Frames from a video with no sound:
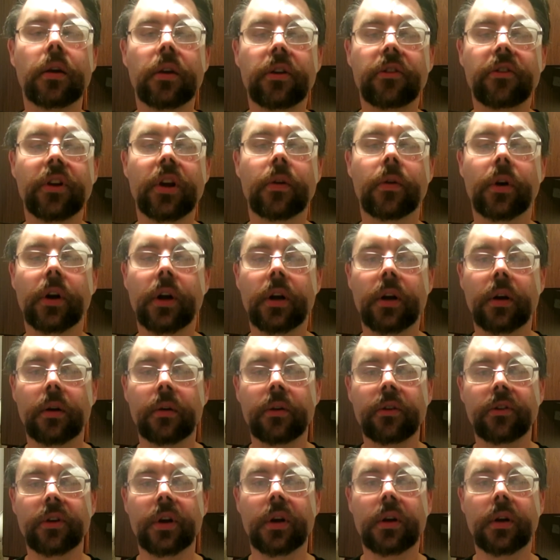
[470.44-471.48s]
see where it
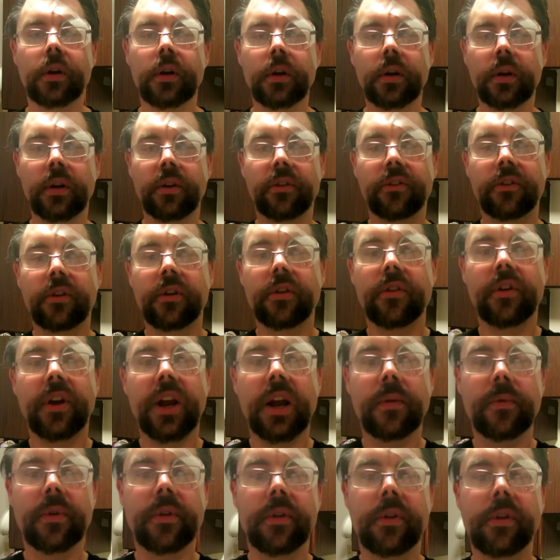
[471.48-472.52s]
goes. Let's turn the
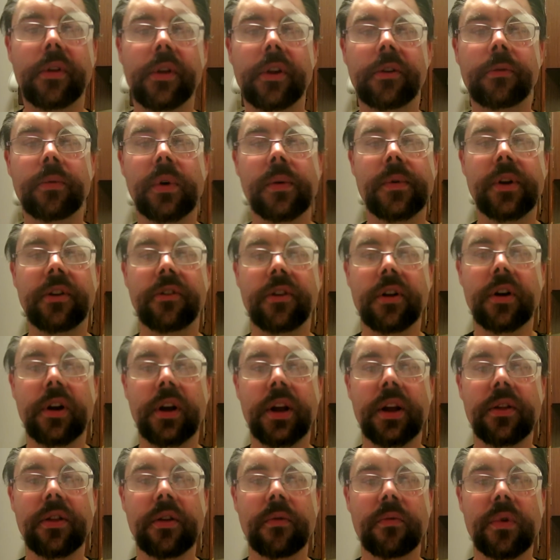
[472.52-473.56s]
camera this way a bit so you're not
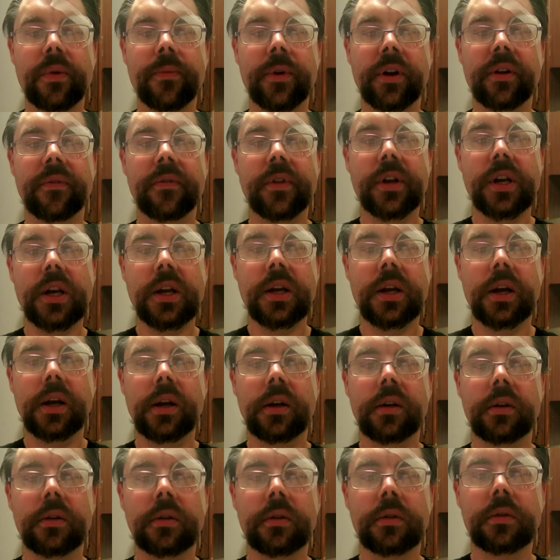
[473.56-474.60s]
getting the ribbit of the,
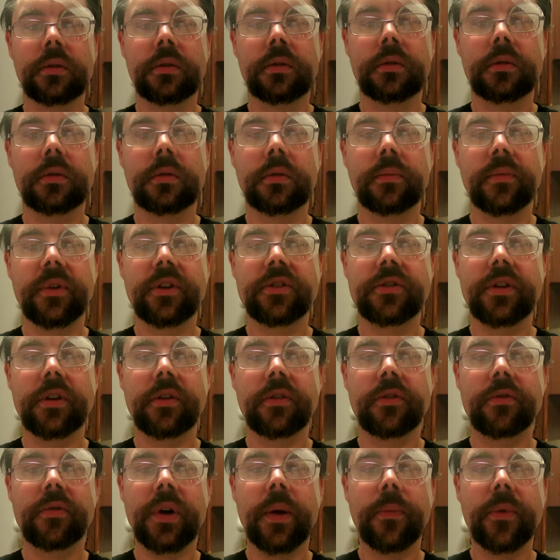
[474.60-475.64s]
uh, make sure I
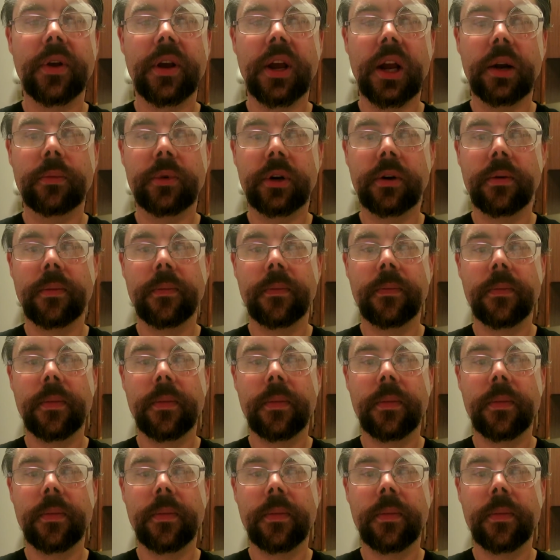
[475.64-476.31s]
don't drop the camera.